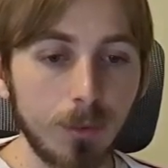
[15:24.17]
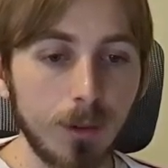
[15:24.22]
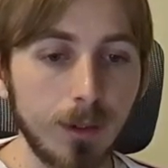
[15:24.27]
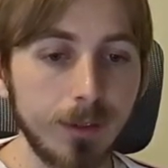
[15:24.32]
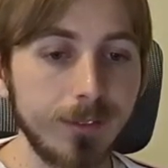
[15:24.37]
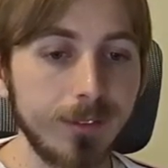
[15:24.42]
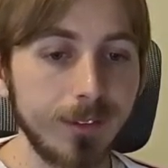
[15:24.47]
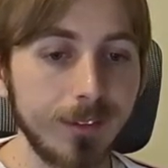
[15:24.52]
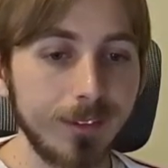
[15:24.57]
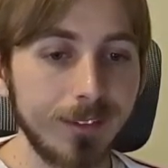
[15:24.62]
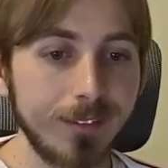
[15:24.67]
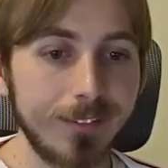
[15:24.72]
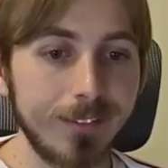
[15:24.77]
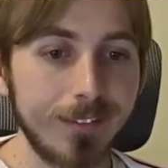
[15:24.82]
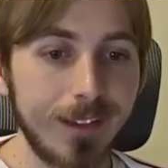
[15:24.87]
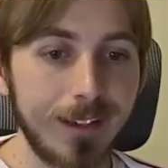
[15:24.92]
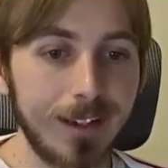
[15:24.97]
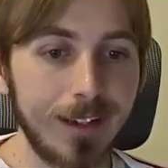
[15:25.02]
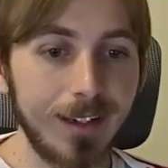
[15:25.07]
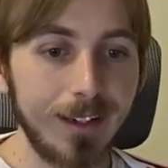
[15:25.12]
pricing in the
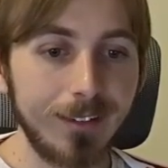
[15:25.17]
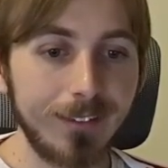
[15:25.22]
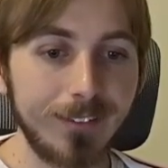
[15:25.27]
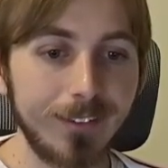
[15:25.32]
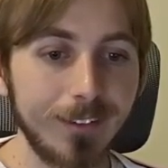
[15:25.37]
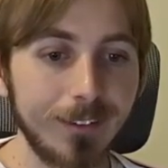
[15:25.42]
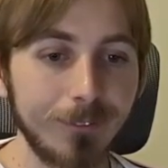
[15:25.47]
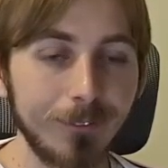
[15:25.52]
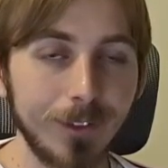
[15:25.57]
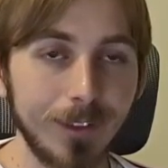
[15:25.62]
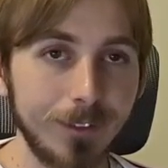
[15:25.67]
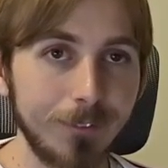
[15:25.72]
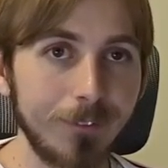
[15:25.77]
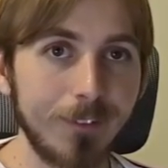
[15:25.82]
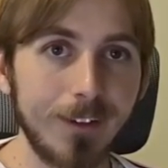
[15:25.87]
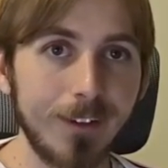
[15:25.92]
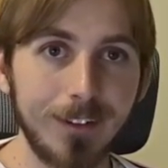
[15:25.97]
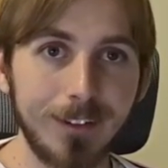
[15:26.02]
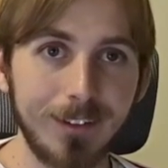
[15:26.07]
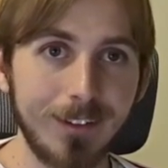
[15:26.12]
stairs, getting rid of
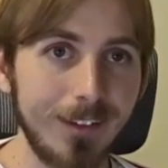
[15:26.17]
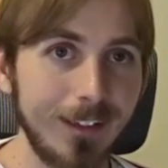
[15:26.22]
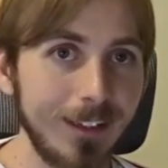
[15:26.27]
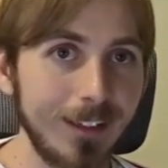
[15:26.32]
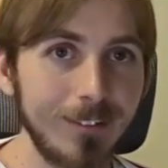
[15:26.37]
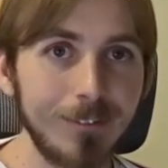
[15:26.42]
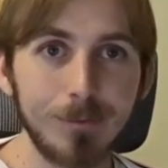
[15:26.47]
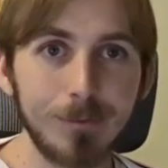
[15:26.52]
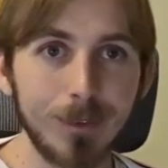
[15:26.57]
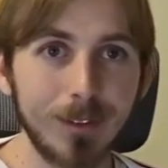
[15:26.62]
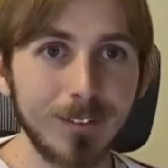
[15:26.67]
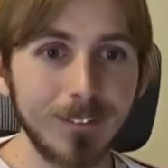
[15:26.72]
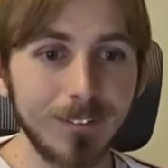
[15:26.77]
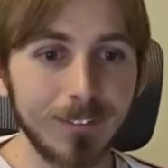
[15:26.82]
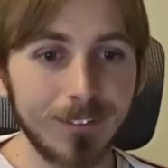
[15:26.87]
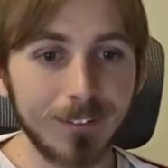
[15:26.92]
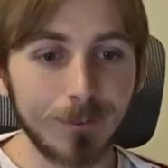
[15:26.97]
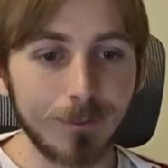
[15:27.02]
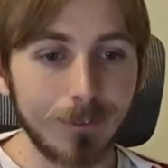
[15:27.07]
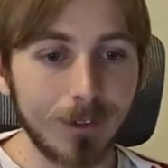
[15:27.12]
the underneath,
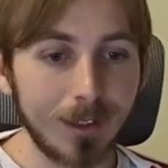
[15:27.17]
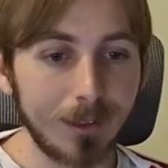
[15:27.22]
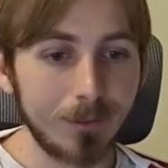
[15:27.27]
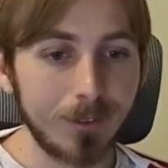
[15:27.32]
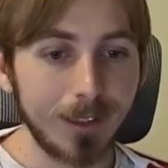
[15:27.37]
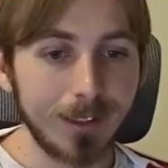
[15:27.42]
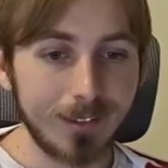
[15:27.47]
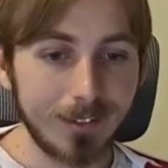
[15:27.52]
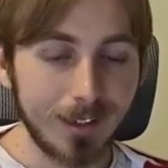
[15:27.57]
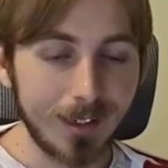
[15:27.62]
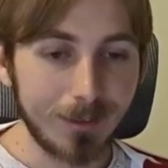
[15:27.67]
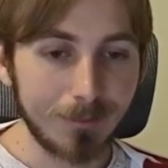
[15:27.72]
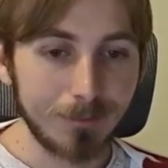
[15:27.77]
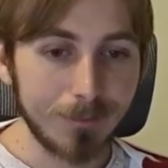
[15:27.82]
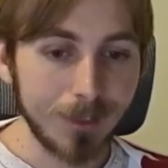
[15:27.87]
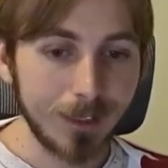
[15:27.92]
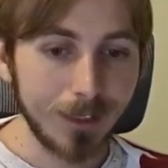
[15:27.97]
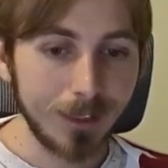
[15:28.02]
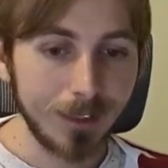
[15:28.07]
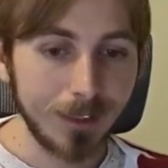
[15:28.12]
because why waste that
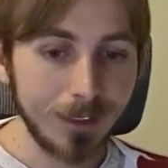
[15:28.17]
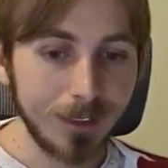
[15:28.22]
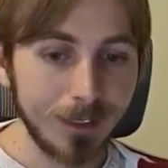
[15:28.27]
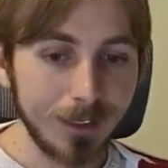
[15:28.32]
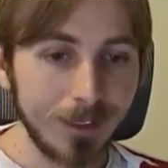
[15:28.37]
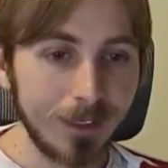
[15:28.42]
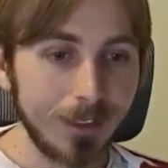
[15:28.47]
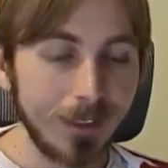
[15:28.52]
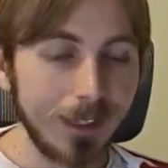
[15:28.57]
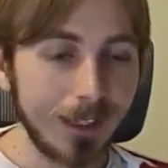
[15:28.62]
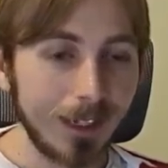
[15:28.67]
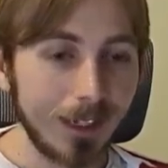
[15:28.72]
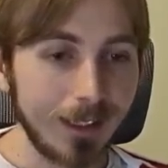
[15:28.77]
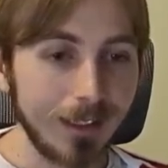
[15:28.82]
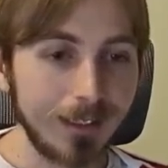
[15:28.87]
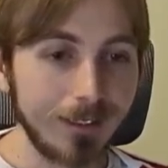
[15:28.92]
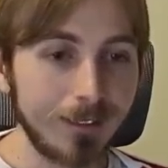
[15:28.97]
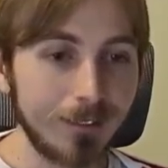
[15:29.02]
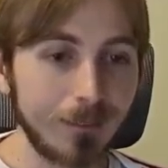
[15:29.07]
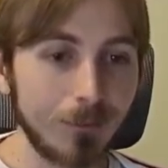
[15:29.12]
money?
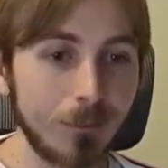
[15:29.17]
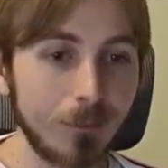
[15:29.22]
And